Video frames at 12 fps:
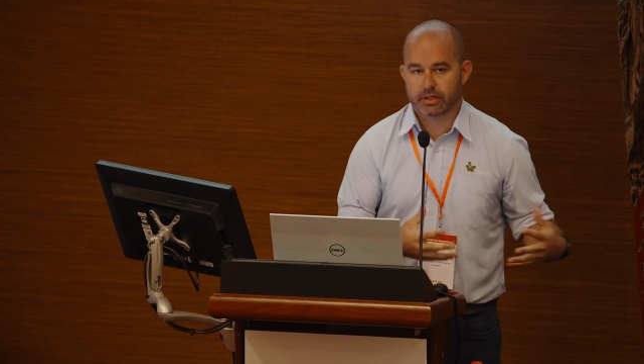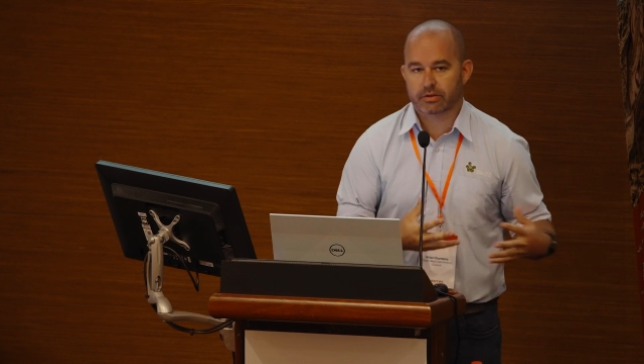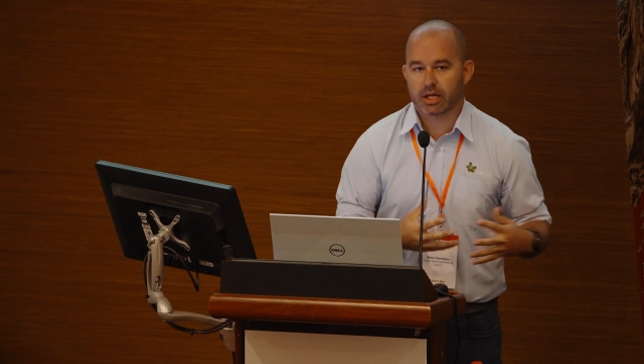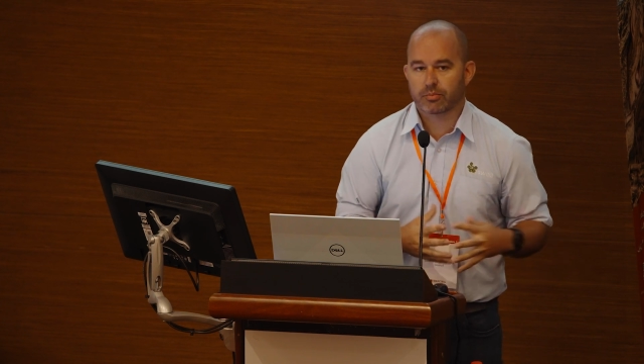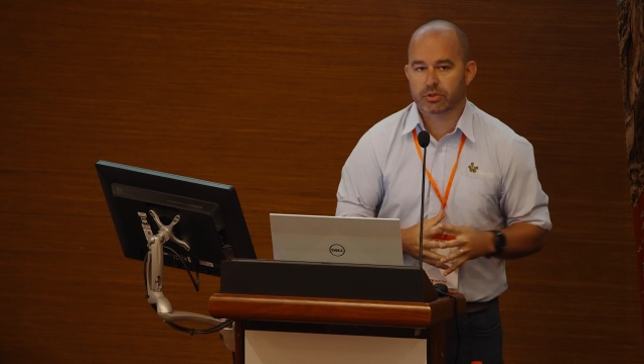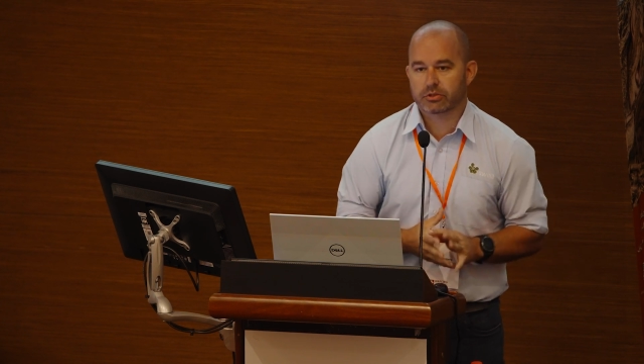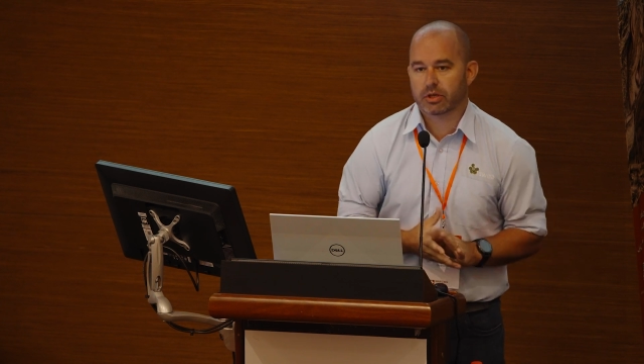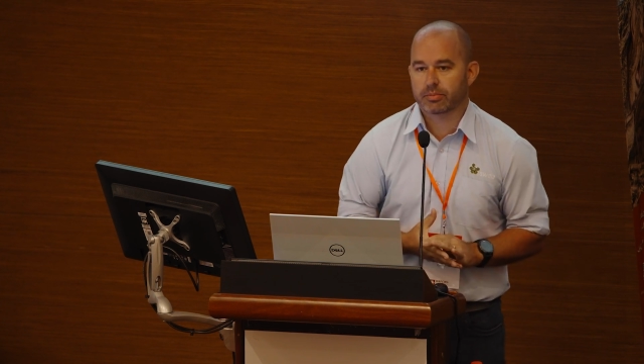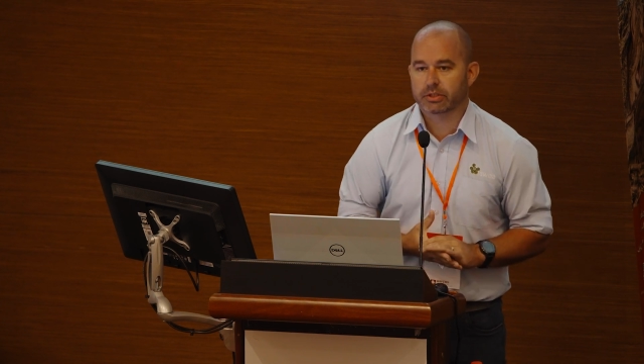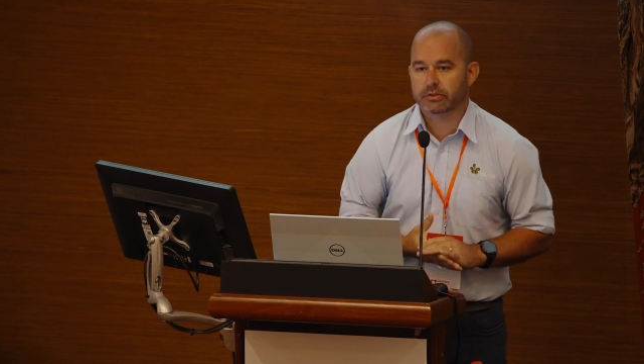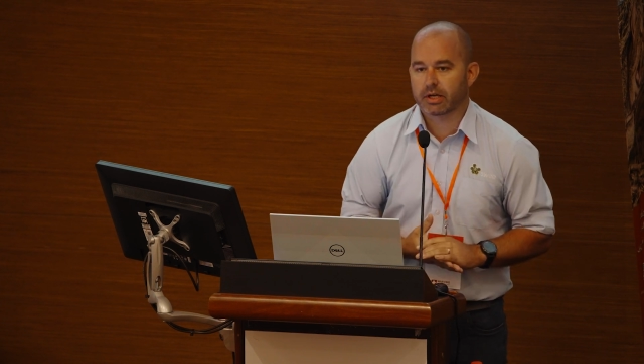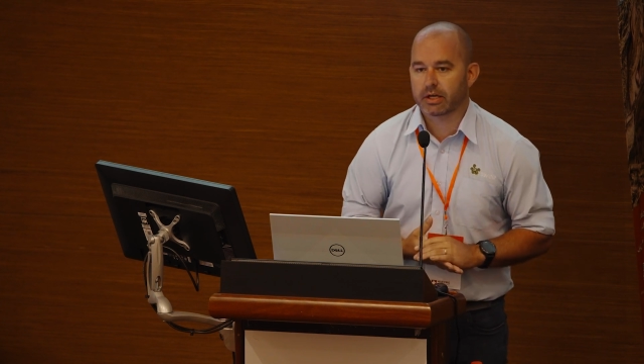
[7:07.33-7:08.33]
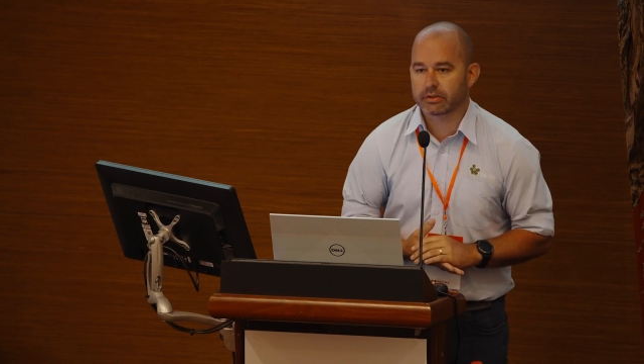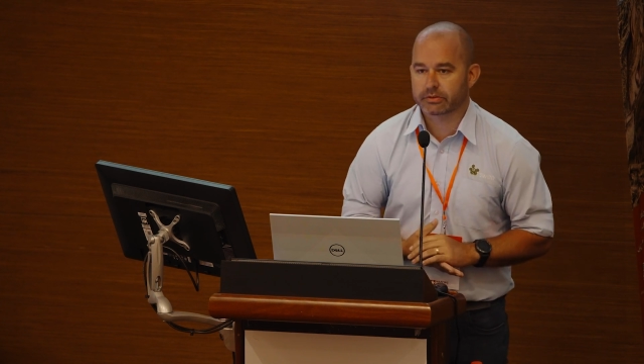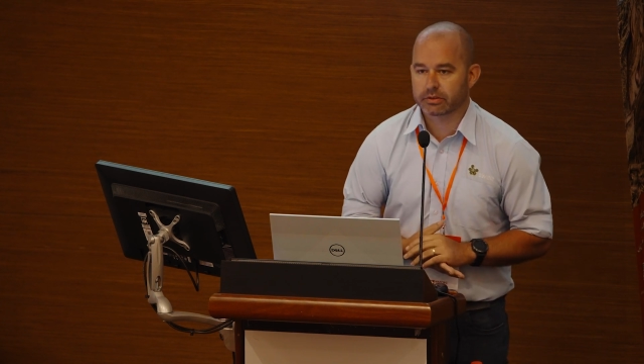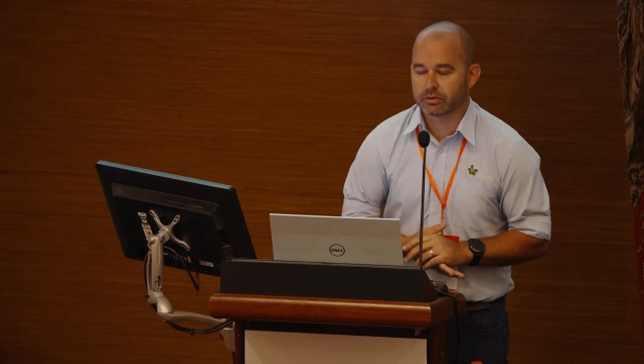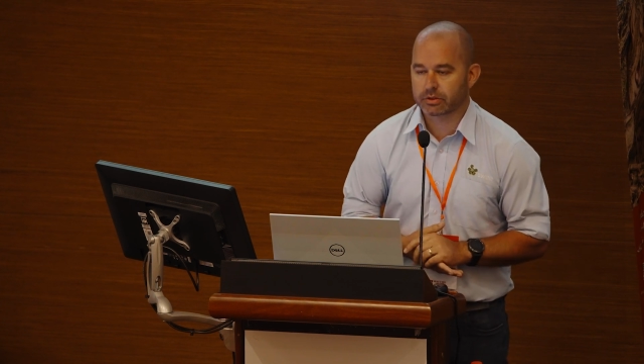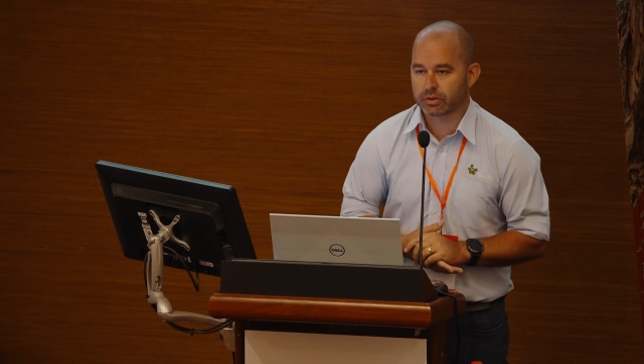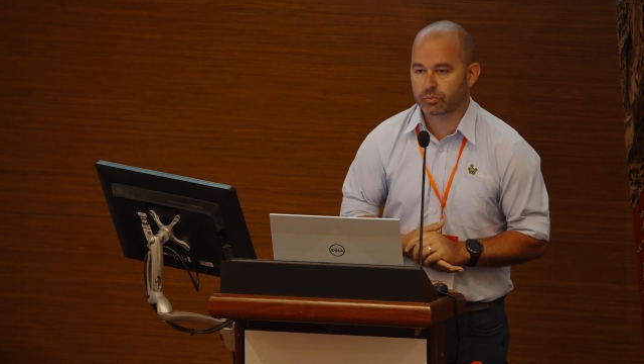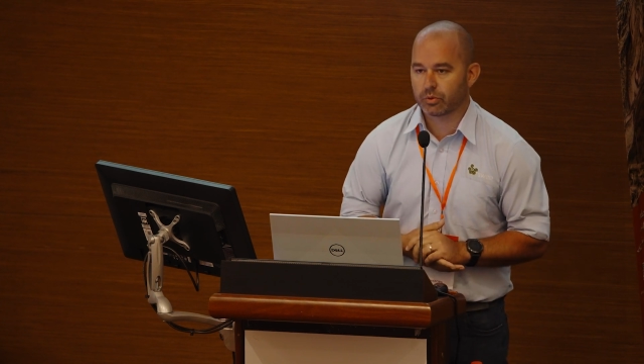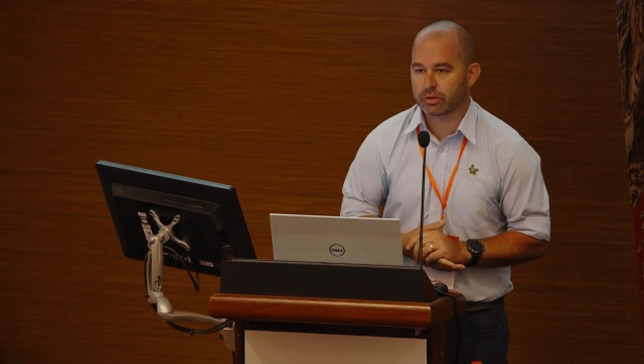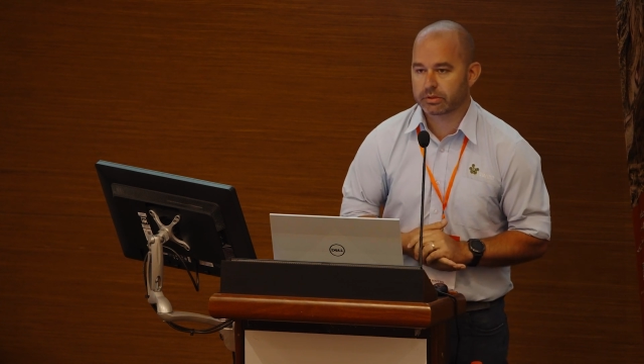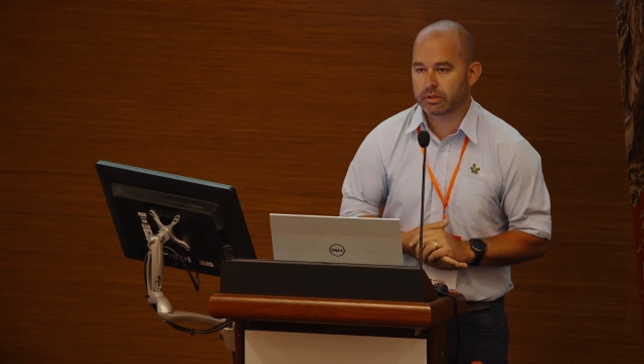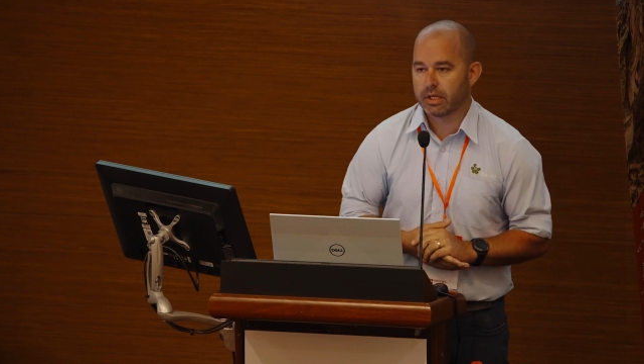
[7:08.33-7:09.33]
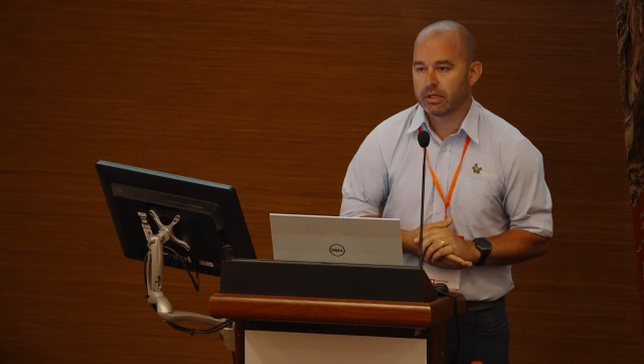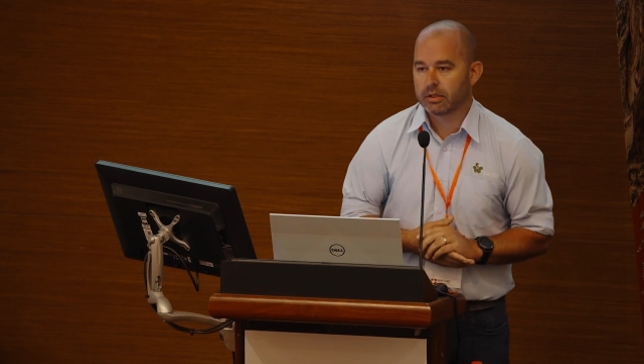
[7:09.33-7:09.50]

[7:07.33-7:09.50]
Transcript: our camera trapping data to look at what